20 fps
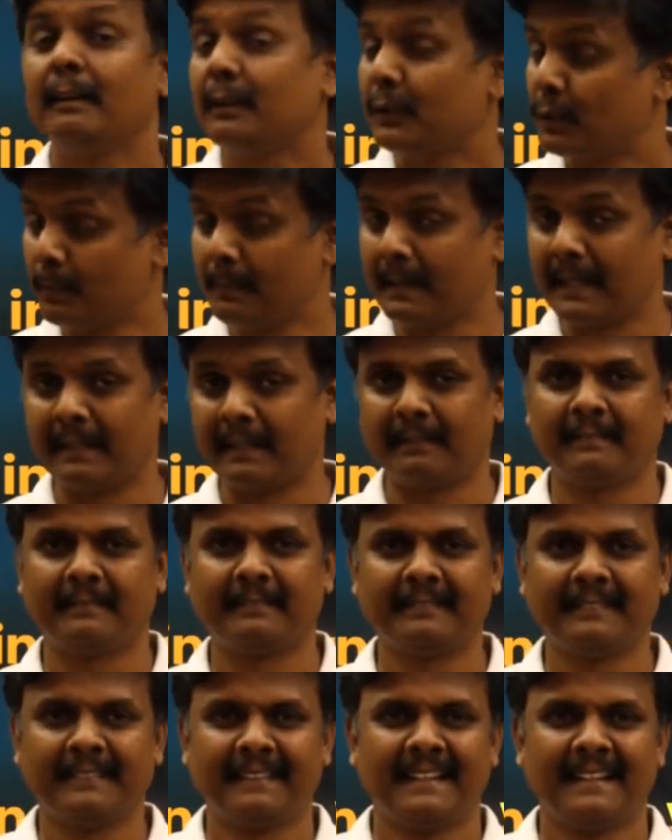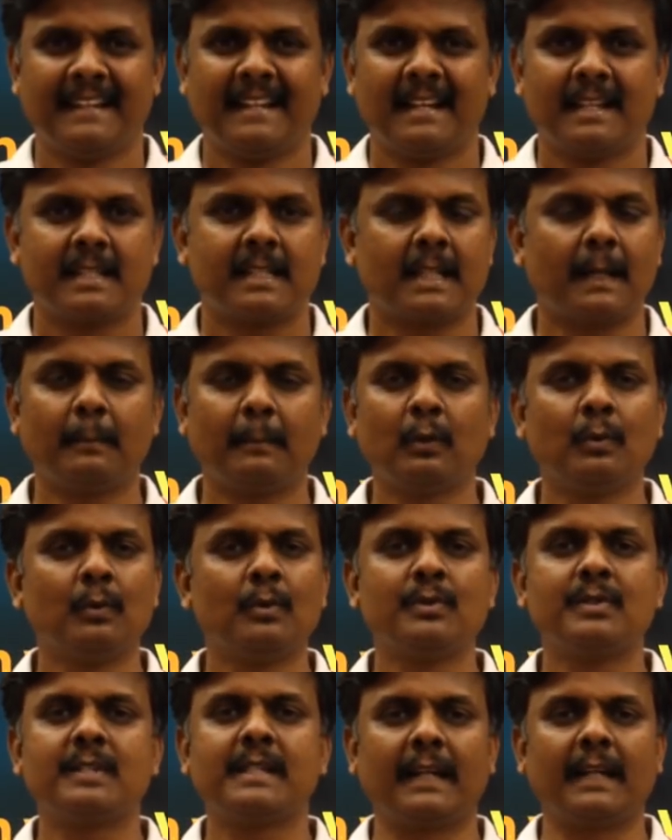to me someone
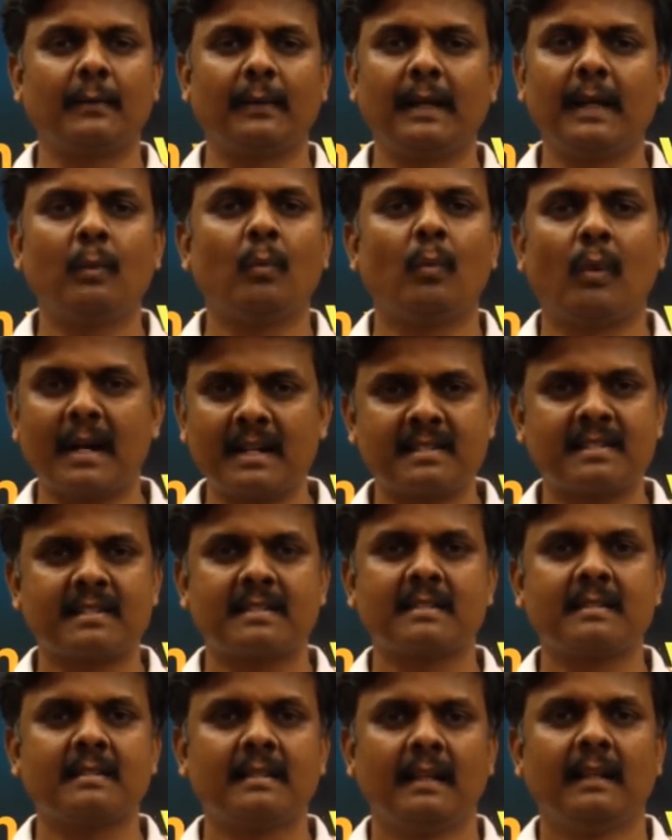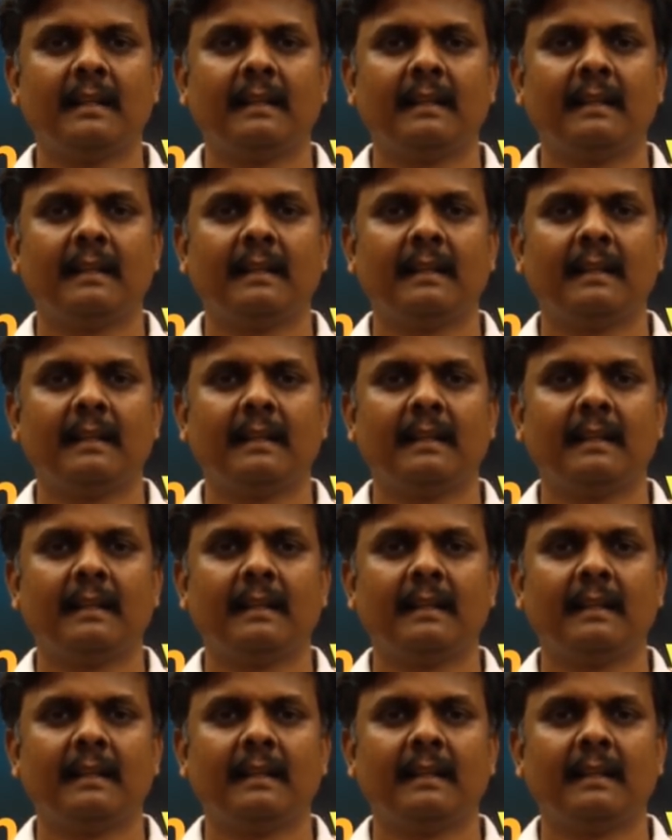who genuinely wants